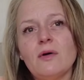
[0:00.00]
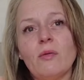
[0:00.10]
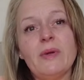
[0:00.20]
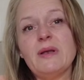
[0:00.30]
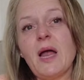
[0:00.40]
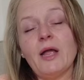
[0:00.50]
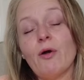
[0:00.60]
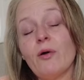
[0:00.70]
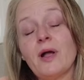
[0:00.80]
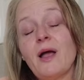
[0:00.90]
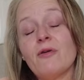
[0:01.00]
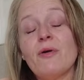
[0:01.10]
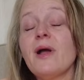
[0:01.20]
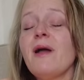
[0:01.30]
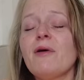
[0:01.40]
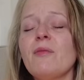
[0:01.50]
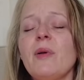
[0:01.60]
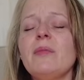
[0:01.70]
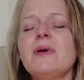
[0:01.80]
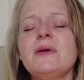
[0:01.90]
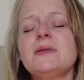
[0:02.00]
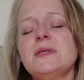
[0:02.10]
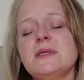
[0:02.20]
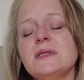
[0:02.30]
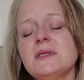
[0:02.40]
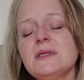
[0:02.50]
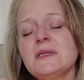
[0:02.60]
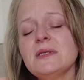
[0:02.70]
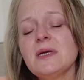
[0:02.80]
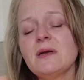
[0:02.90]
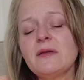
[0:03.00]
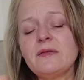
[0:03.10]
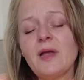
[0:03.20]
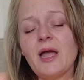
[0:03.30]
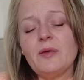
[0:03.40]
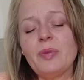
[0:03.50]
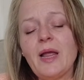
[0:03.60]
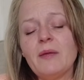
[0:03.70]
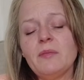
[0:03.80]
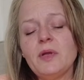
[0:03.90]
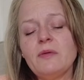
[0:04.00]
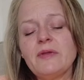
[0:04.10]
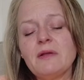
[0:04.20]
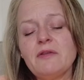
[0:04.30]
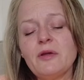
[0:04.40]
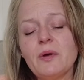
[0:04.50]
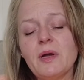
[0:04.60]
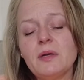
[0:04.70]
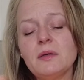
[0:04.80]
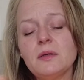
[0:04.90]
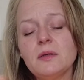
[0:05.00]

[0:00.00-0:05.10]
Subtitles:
or midnight, or I can't remember, and I started playing music to her,